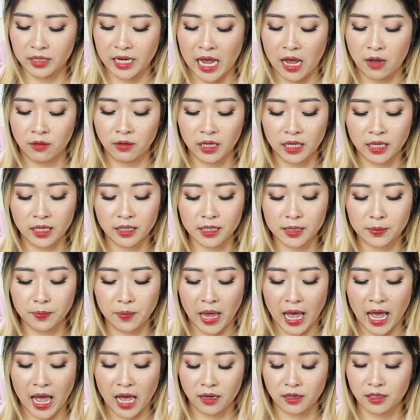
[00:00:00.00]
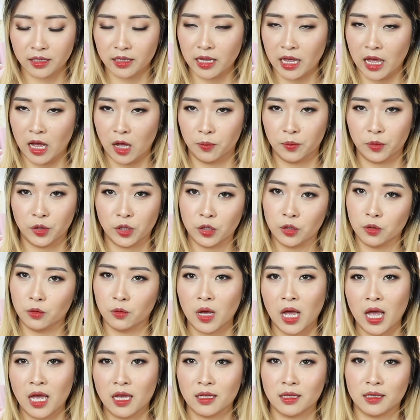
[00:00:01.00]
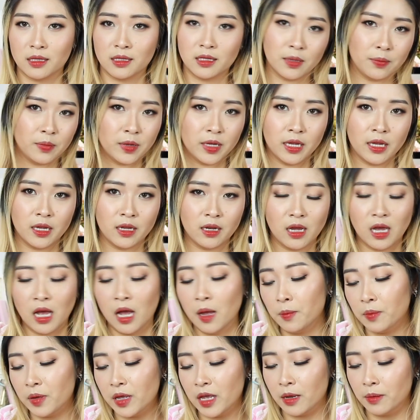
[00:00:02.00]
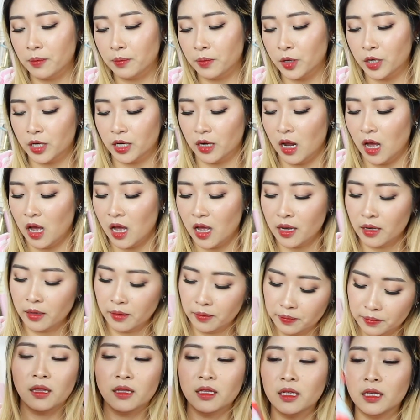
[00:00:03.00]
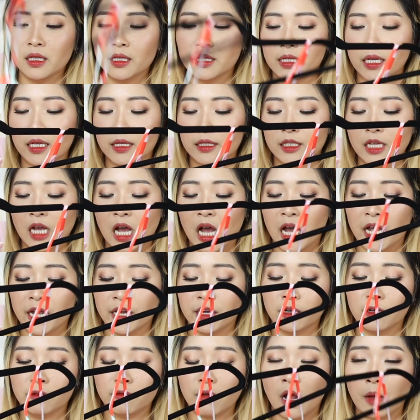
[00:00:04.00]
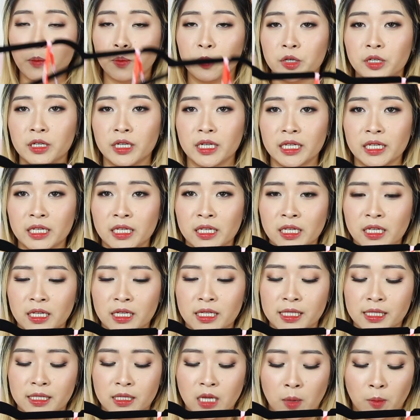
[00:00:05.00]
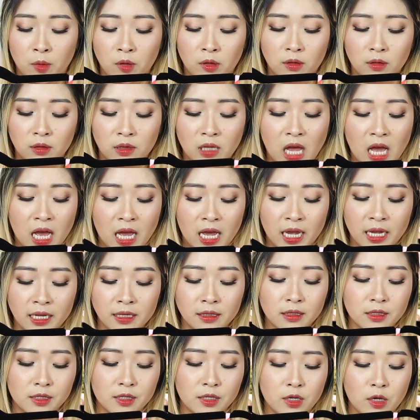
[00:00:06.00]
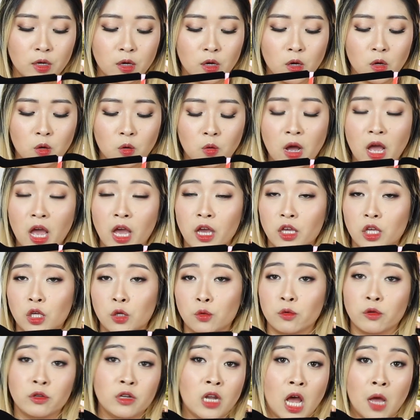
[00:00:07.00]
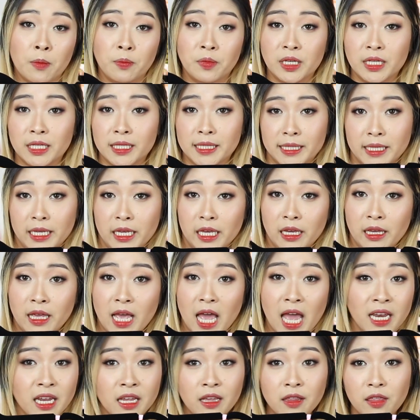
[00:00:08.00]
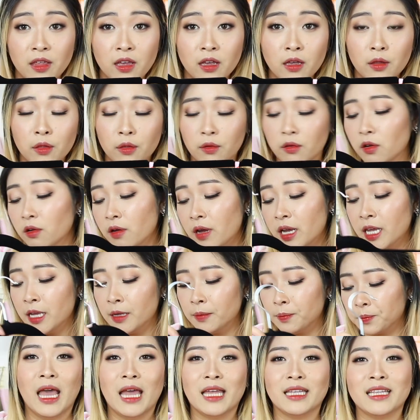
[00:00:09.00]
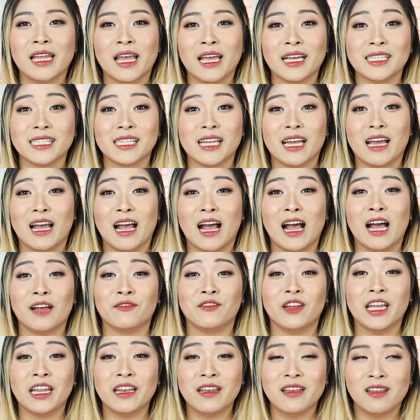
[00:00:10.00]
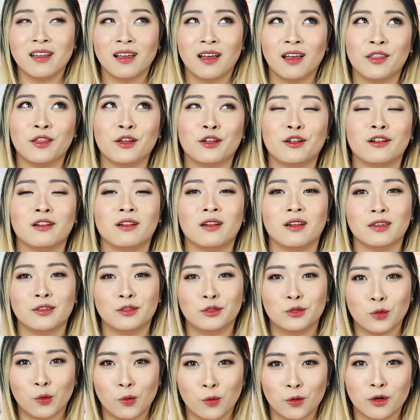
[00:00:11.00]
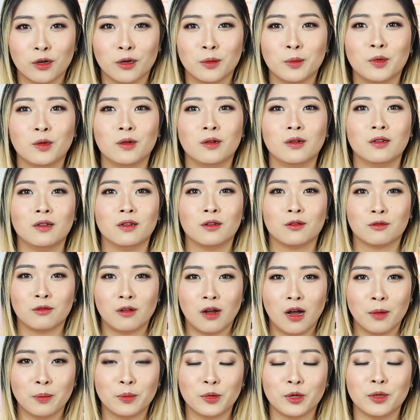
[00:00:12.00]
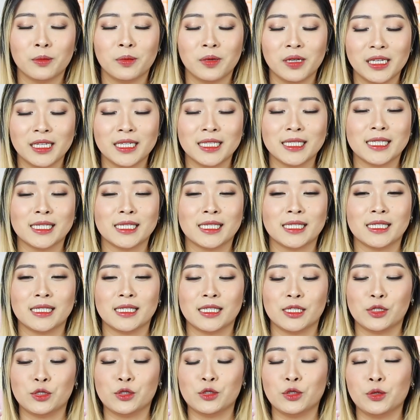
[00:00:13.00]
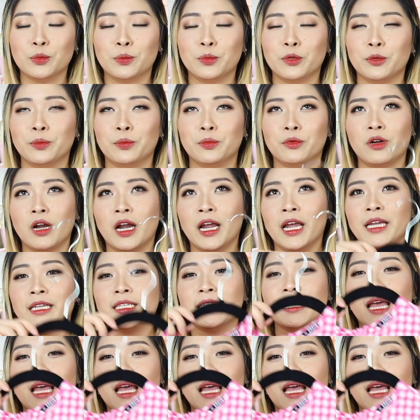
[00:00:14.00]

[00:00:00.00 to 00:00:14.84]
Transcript: down its back to help you zip it up and put it on. This entire romper is double lined, so you will not be seeing anything through it. Next, I have another adorable romper piece, this super bright